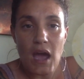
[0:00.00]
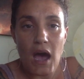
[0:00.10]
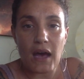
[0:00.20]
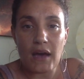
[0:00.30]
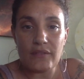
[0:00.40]

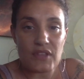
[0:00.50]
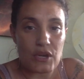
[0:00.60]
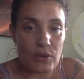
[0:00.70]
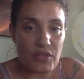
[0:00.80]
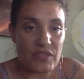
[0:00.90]
of, you
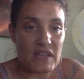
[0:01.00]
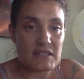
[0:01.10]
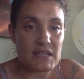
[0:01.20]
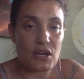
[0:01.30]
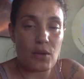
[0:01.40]
know, the things
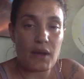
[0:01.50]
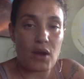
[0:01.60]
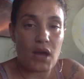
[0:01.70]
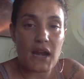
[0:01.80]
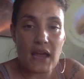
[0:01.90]
that are going on,